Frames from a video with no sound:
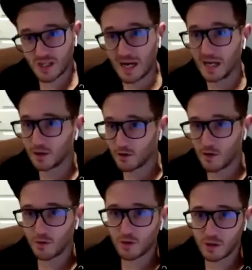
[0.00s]
aside their
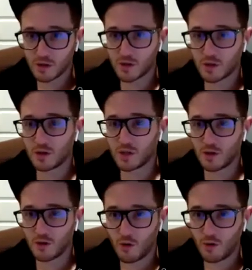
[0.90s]
own concerns
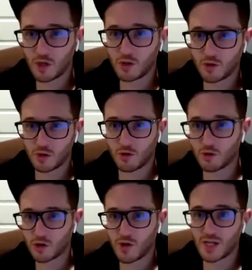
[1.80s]
and your own issues and your
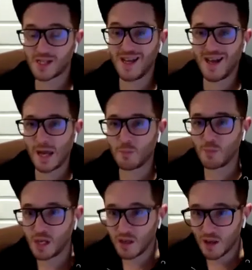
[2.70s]
own stress and
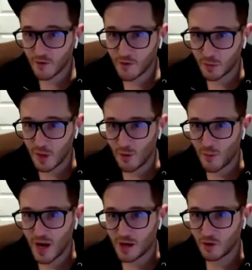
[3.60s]
be there for the people
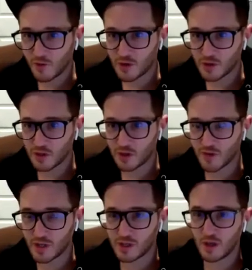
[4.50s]
paying you for a
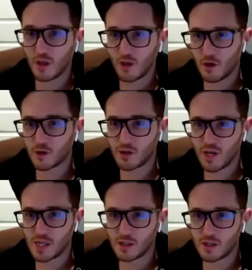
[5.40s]
service, those are
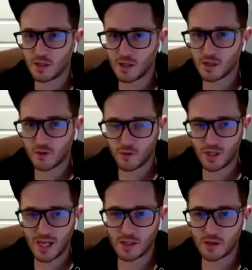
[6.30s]
the agencies and the
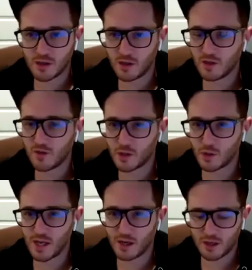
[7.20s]
freelancers and the
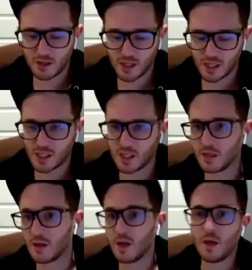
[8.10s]
individuals that are going to
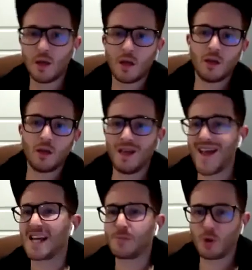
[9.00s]
succeed
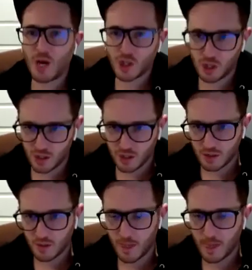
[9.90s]
exponentially
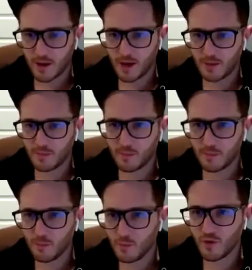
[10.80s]

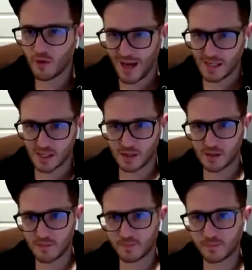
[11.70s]
moving past
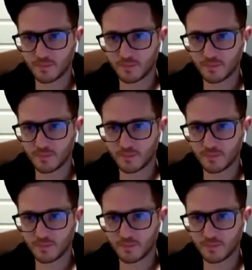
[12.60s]
this.